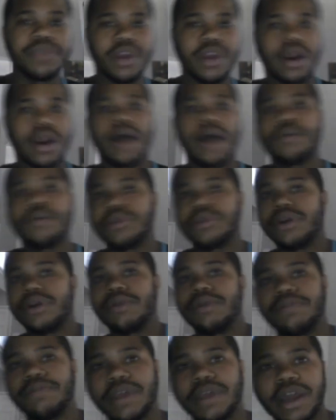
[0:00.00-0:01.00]
that are out
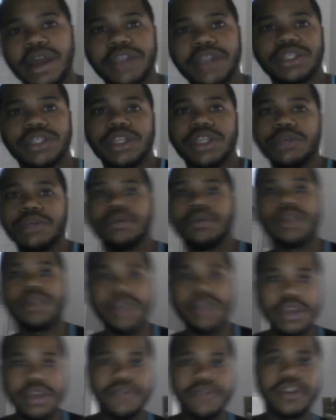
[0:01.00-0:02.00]
there that actually
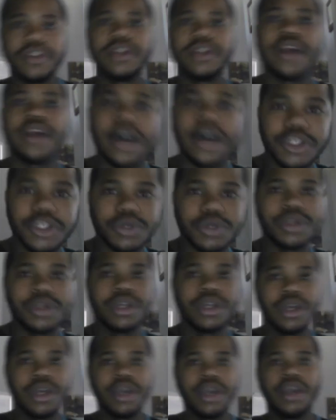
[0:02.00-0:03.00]
believe in the
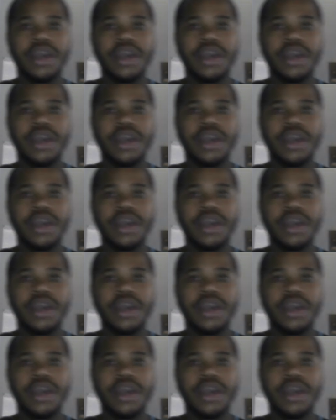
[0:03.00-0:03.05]
doctrine,